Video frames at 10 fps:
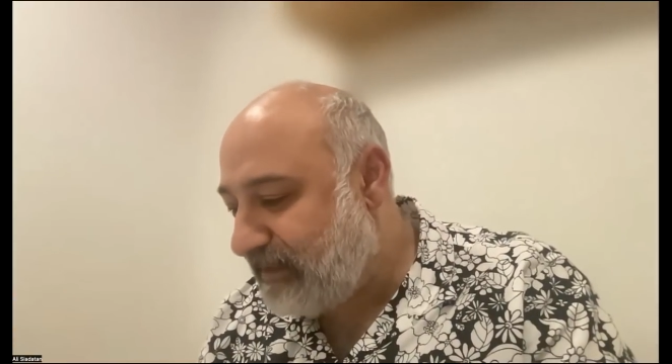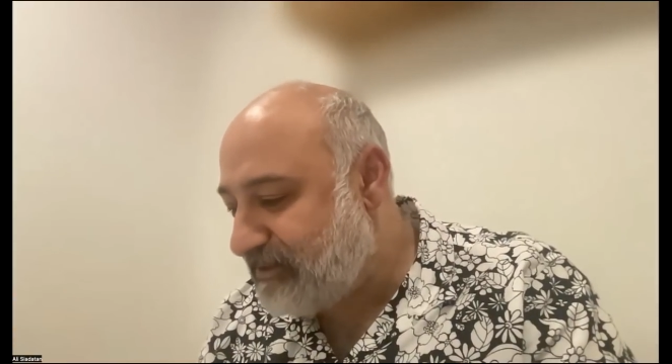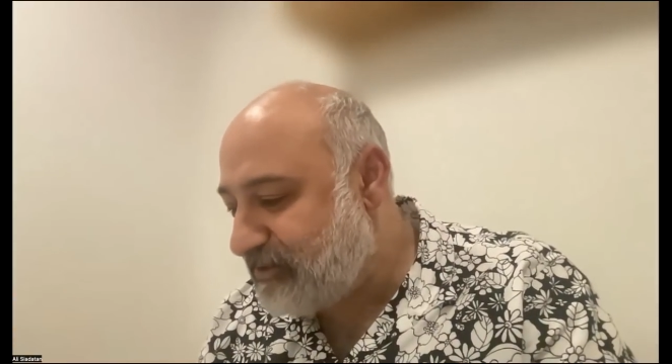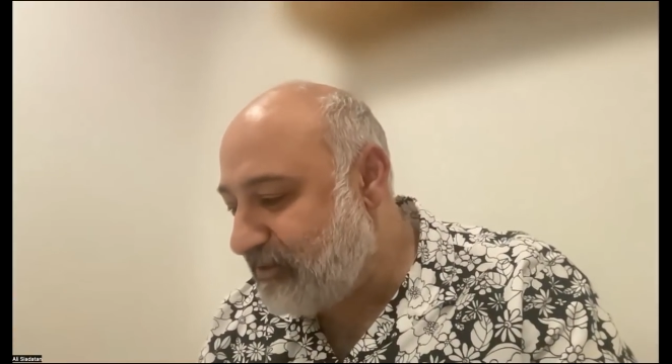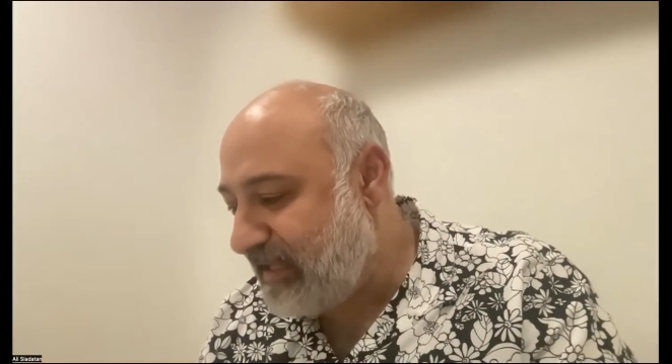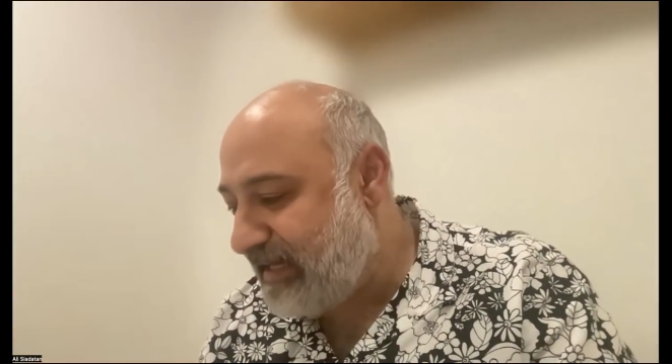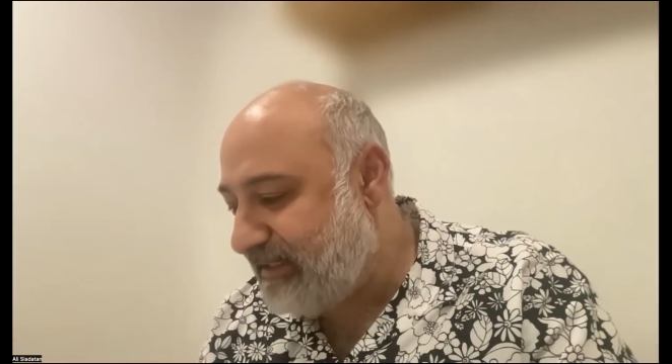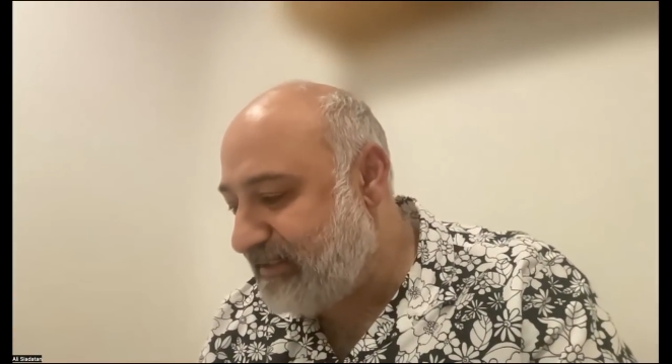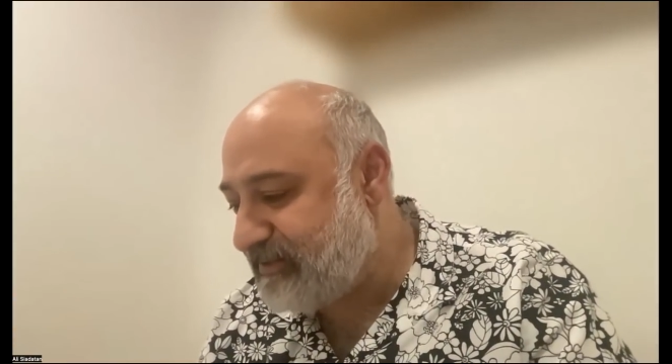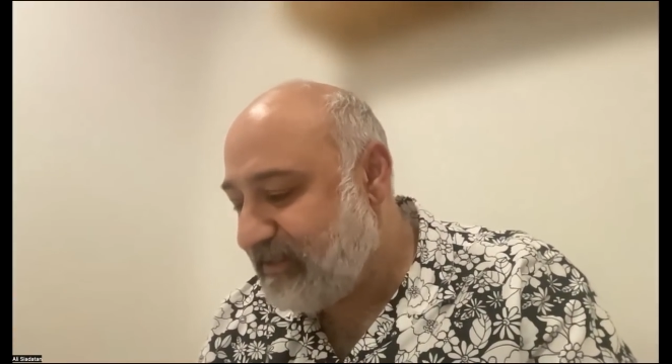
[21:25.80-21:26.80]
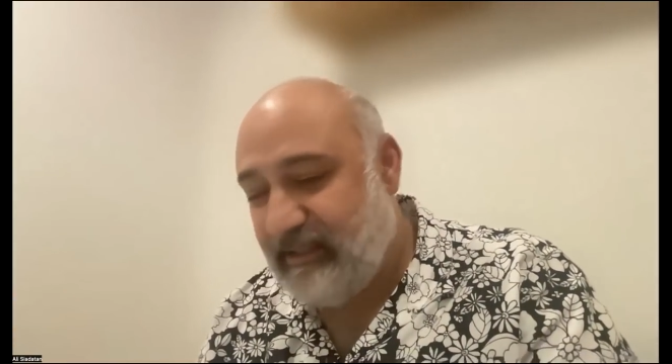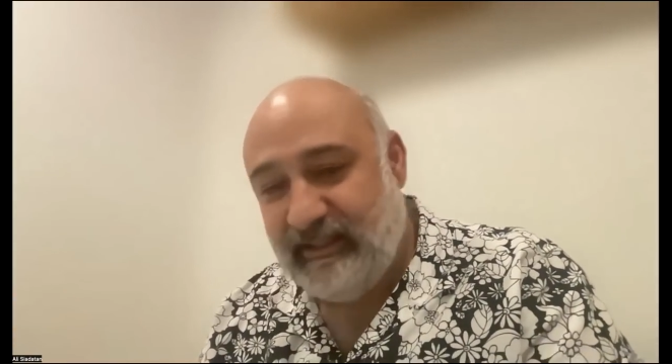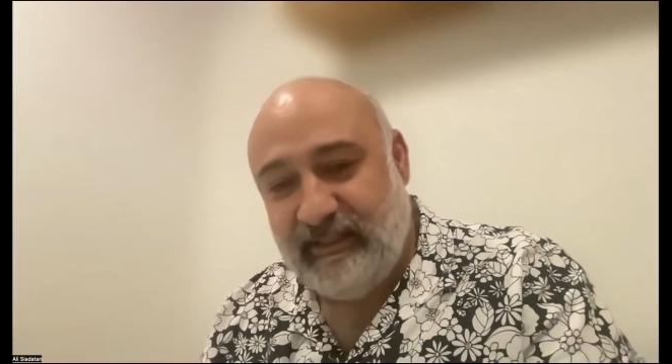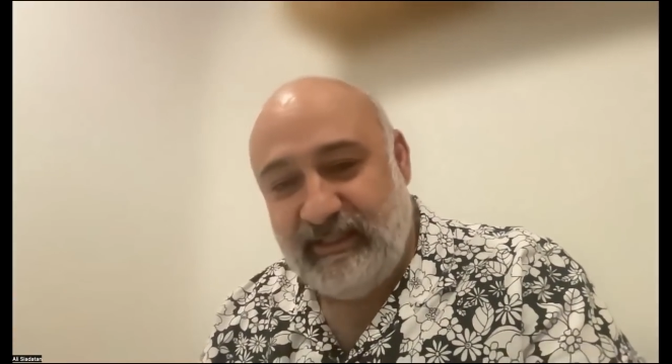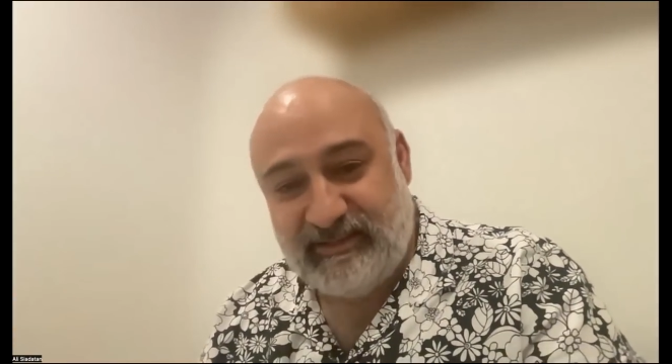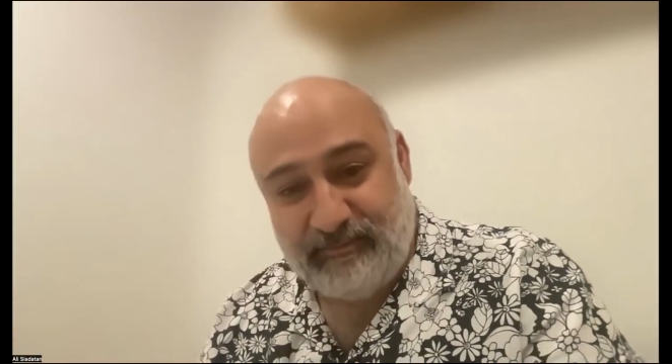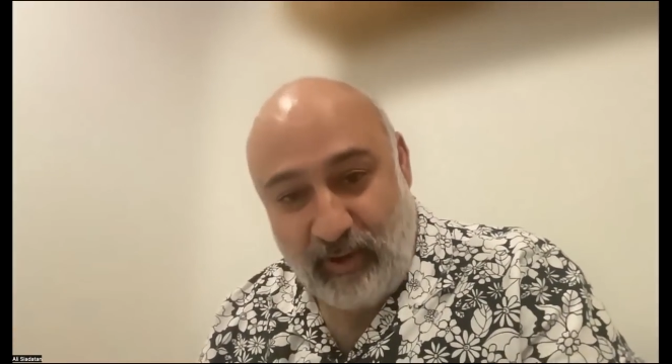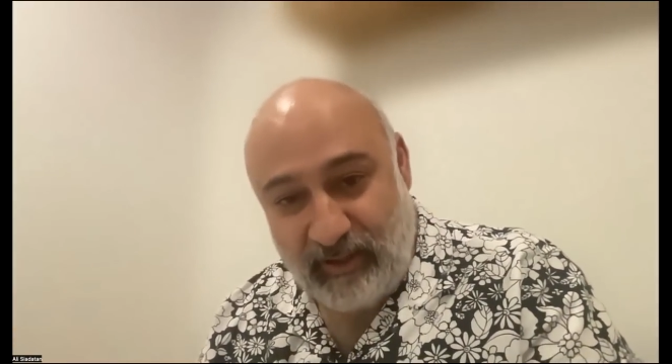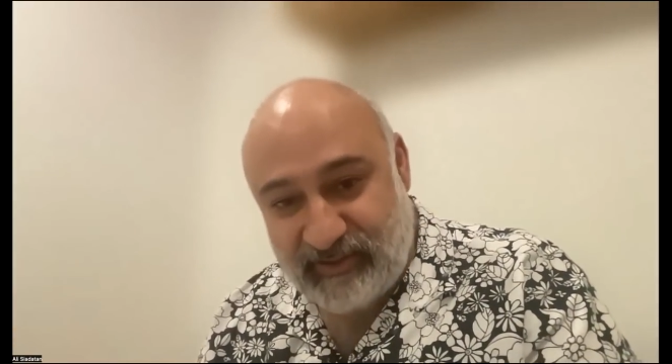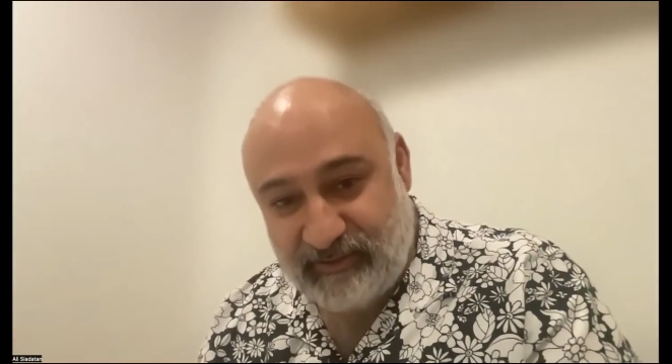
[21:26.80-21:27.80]
so that is it's
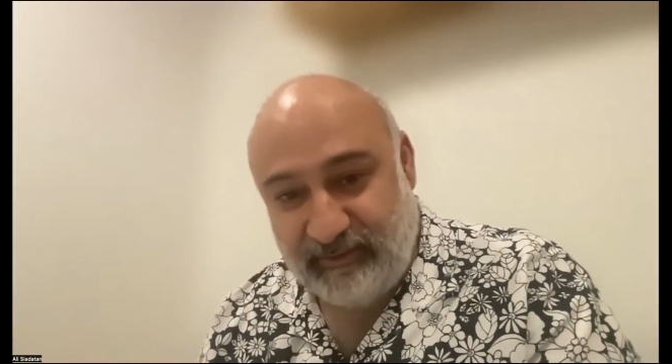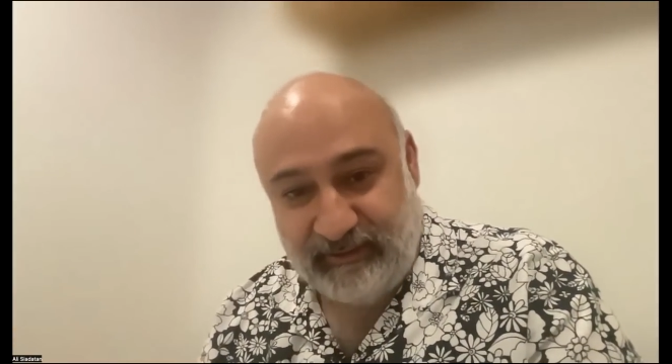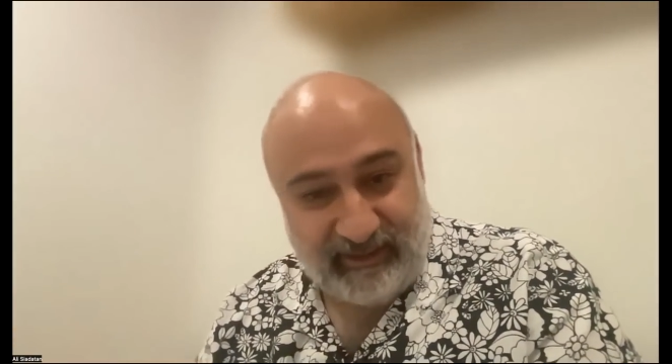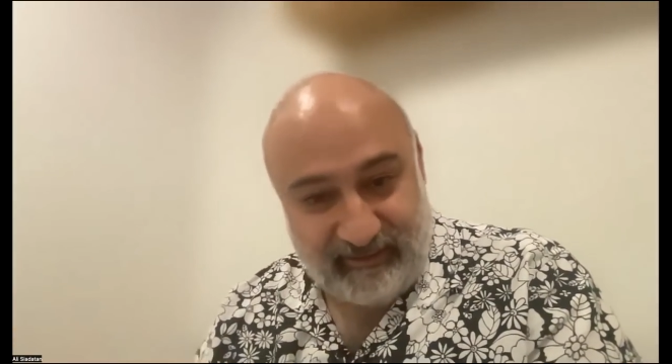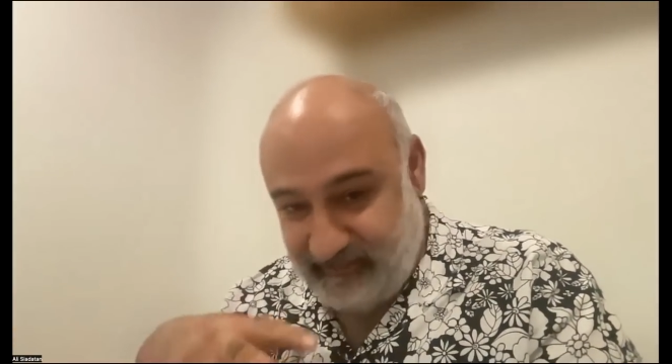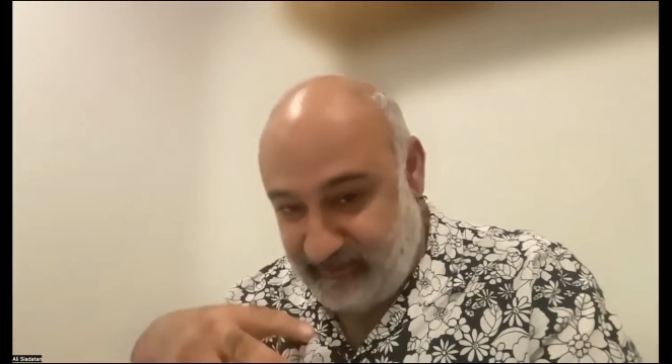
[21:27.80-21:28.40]
possible again